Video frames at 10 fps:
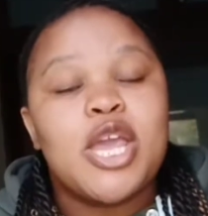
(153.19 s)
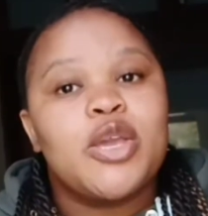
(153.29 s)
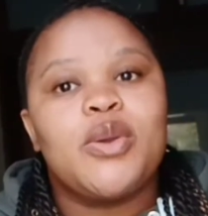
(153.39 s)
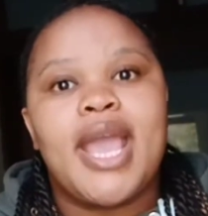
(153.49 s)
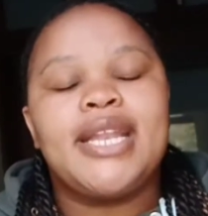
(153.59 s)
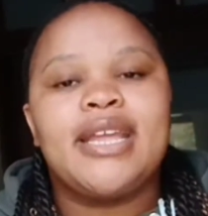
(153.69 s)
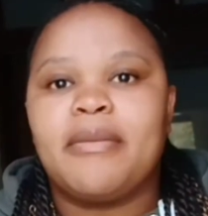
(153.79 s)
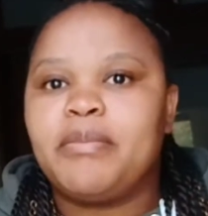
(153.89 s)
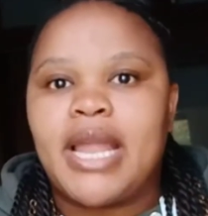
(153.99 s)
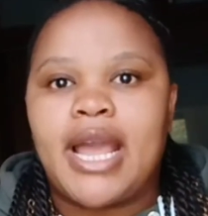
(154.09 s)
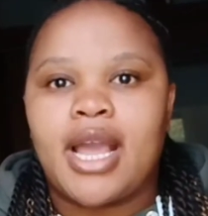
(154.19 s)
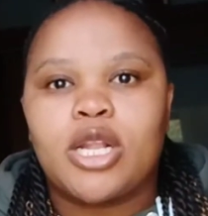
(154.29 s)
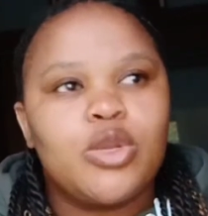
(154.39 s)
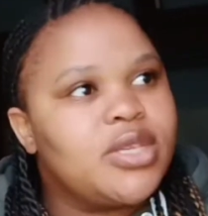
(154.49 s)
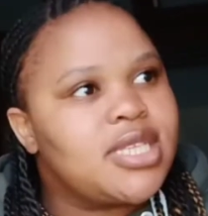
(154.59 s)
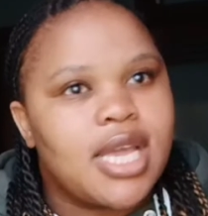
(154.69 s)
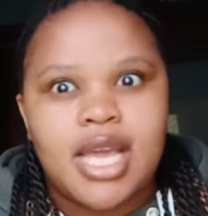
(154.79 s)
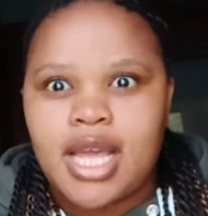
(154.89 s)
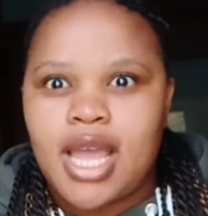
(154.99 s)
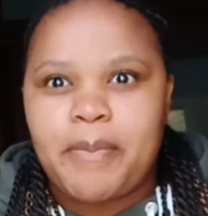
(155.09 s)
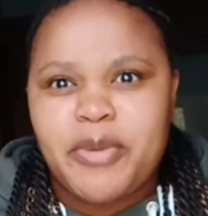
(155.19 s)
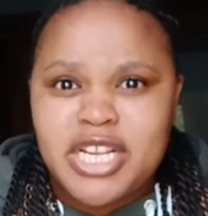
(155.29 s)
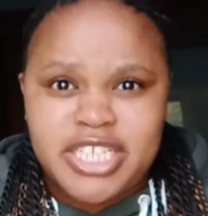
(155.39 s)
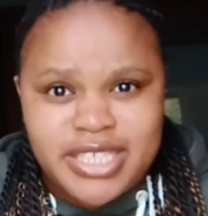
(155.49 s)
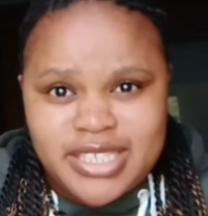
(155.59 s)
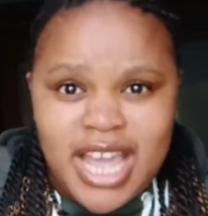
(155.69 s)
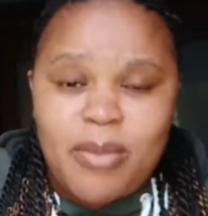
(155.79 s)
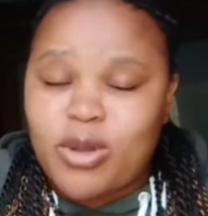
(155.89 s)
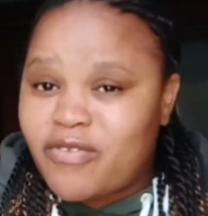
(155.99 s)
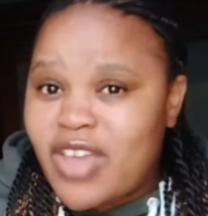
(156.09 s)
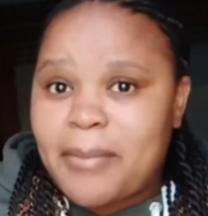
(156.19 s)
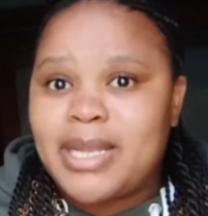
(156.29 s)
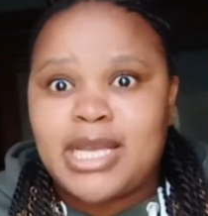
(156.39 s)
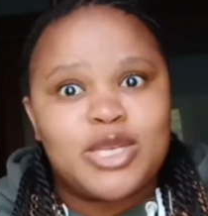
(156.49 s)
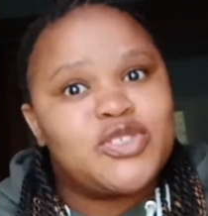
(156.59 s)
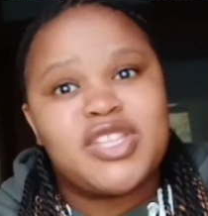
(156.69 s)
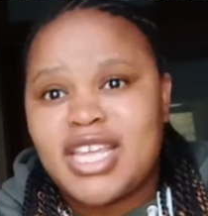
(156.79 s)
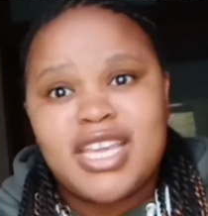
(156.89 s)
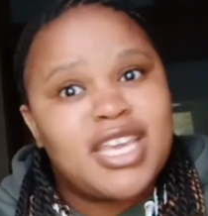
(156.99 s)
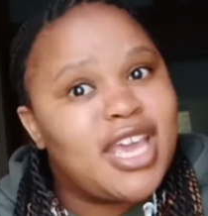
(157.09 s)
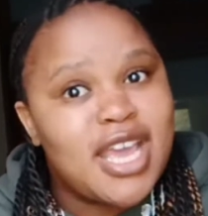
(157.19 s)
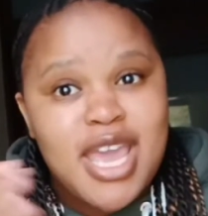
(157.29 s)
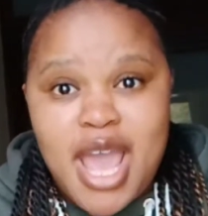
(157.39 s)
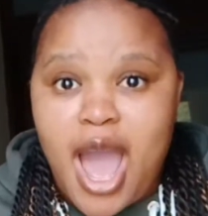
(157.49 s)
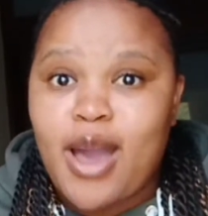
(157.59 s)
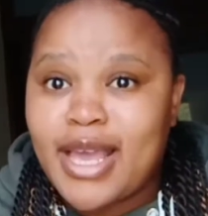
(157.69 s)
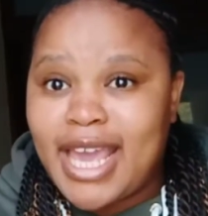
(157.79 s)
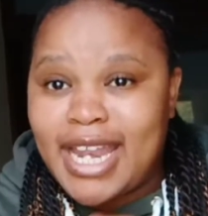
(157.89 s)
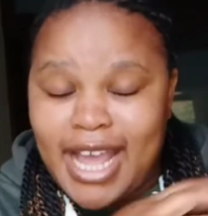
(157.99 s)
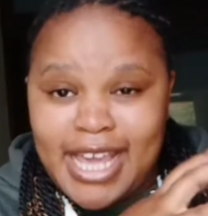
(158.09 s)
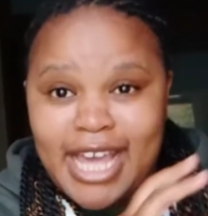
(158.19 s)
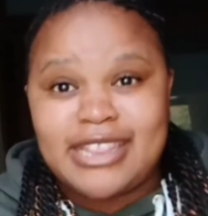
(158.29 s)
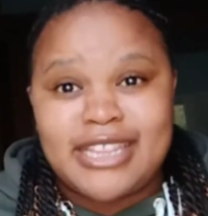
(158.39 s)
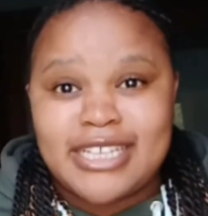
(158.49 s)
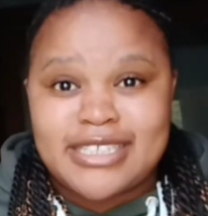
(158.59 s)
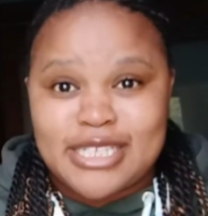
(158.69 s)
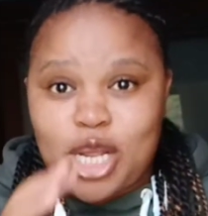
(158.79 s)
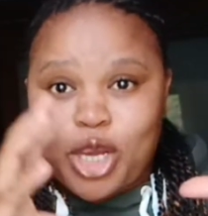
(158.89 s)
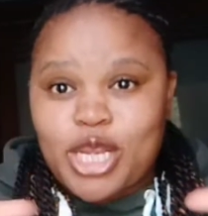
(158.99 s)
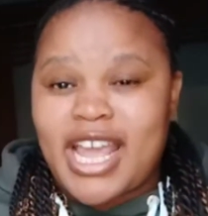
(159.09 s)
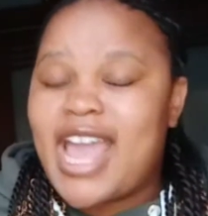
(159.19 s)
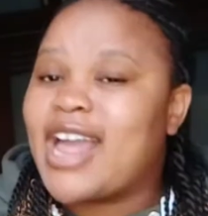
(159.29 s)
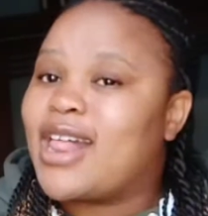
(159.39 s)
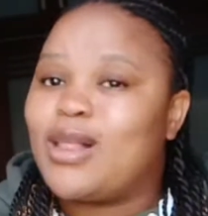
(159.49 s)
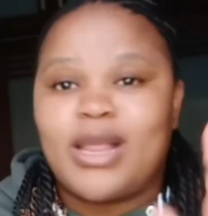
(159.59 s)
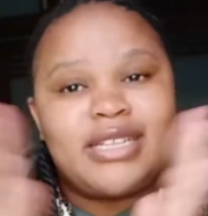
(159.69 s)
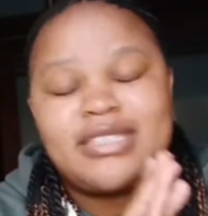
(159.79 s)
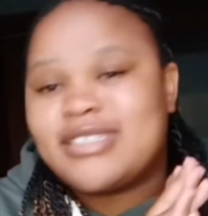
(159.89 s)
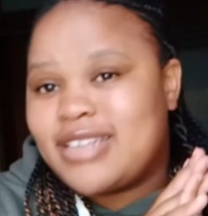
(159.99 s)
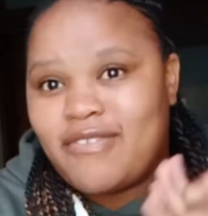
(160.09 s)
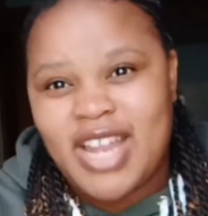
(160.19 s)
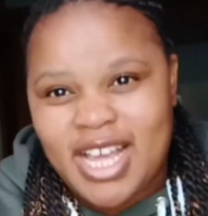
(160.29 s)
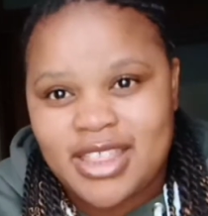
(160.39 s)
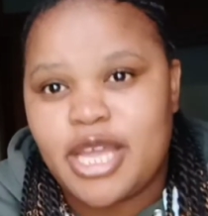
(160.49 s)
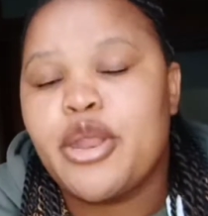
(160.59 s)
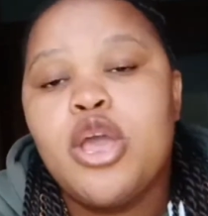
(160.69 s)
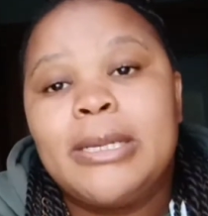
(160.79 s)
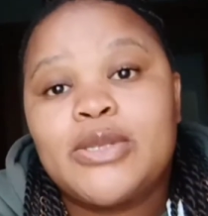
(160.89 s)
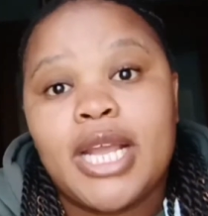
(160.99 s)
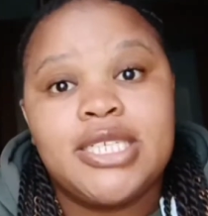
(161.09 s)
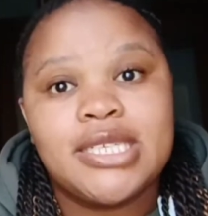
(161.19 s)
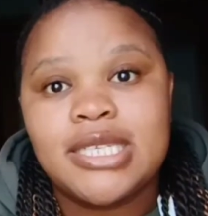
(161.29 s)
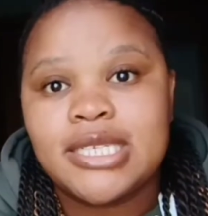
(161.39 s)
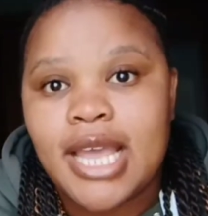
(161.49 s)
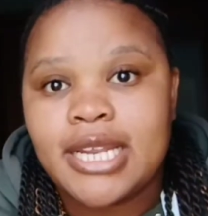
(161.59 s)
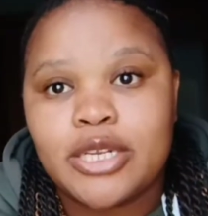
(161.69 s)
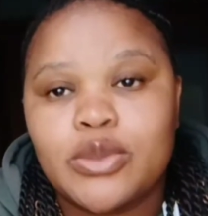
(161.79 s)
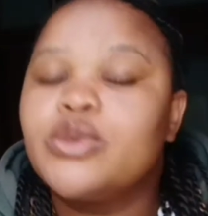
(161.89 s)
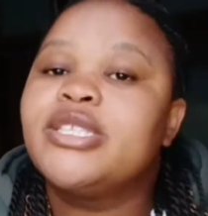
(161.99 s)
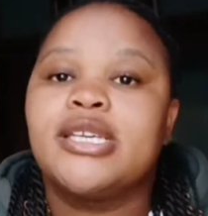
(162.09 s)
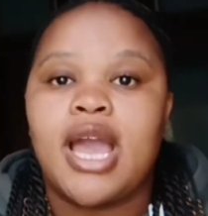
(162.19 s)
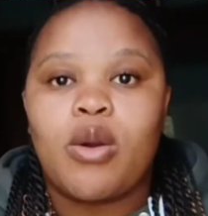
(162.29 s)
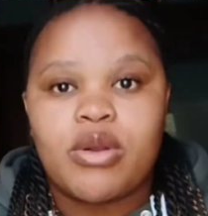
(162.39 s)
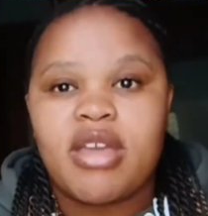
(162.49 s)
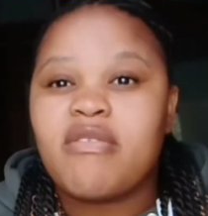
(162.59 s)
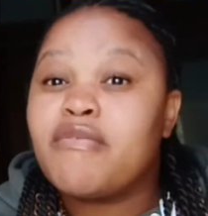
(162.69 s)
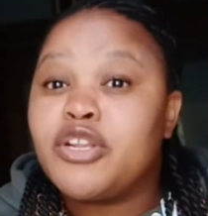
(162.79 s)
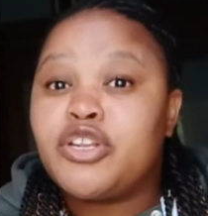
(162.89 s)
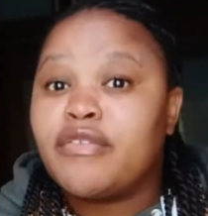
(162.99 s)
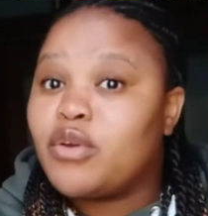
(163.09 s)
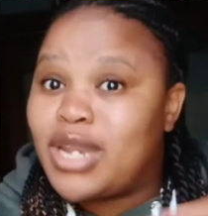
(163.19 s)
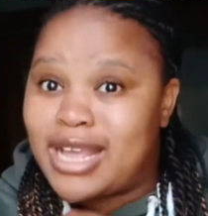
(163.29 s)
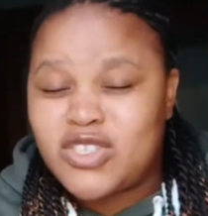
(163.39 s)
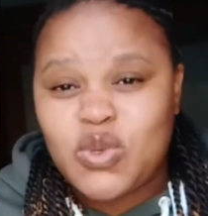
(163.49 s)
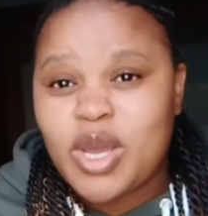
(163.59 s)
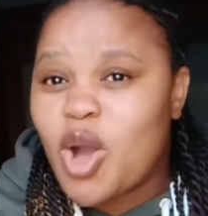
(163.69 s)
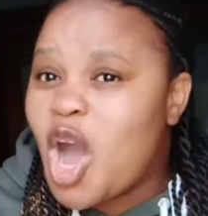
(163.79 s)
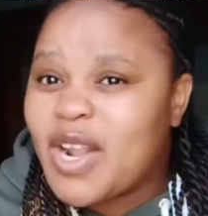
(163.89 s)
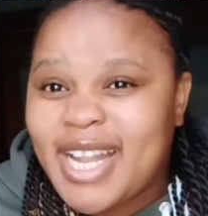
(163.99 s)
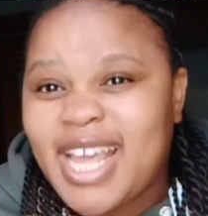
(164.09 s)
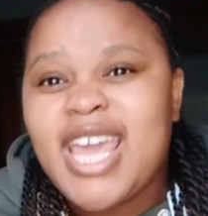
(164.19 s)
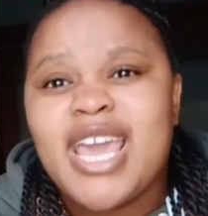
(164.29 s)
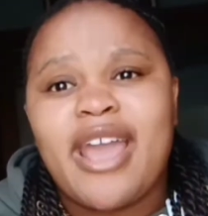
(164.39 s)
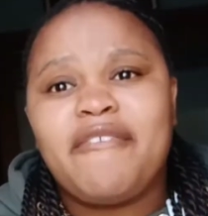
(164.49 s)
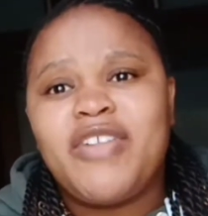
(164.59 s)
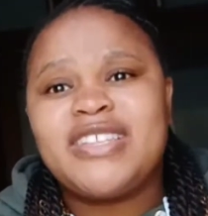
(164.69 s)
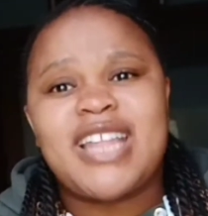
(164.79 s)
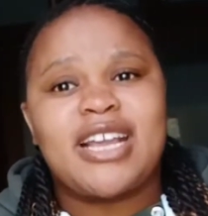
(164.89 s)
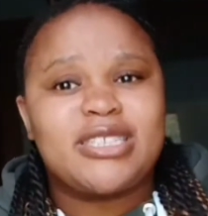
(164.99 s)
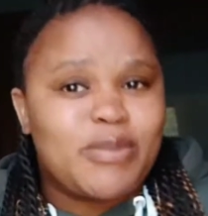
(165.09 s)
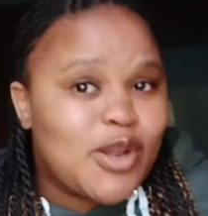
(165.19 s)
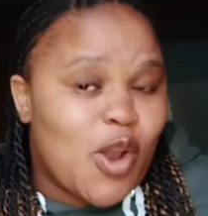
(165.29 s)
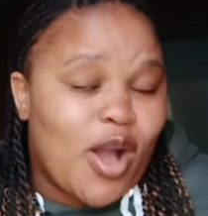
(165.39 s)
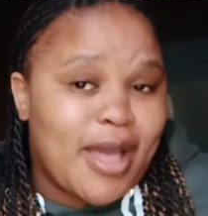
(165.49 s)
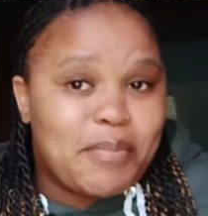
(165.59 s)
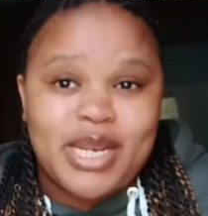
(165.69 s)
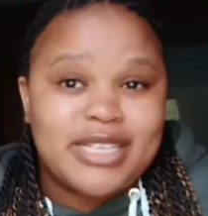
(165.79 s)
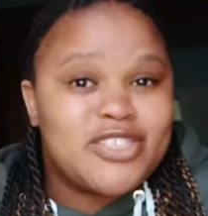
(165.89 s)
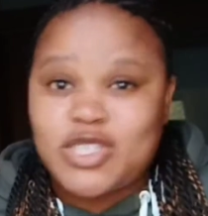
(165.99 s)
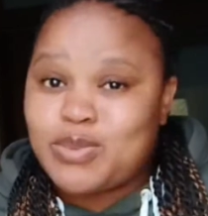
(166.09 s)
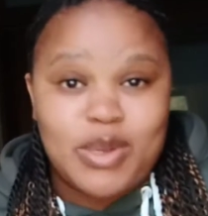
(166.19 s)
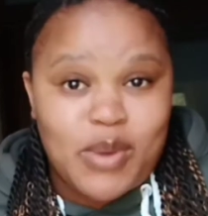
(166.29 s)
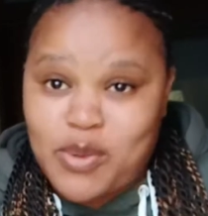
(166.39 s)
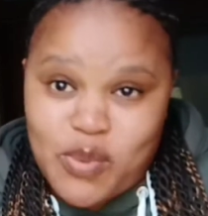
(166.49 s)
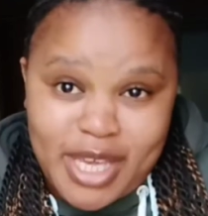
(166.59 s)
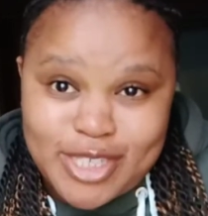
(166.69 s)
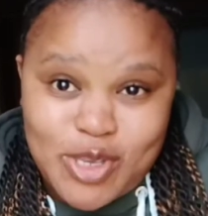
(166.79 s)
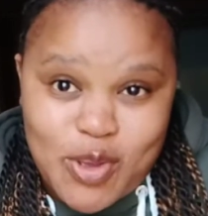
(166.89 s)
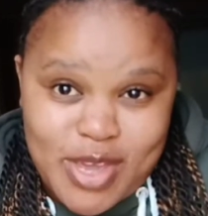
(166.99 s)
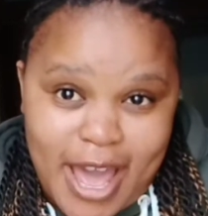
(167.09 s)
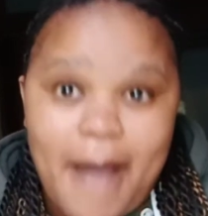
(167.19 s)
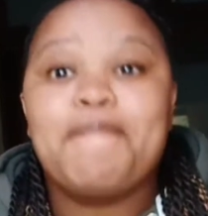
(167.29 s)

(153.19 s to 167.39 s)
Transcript: You end up like losing a precious time with family because you're thinking, how can I get this in a good angle and stuff like that. So I just decided, we would say I won't have a video for last week only. It feels like it's been longer, but it's just been 1 week. Sorry.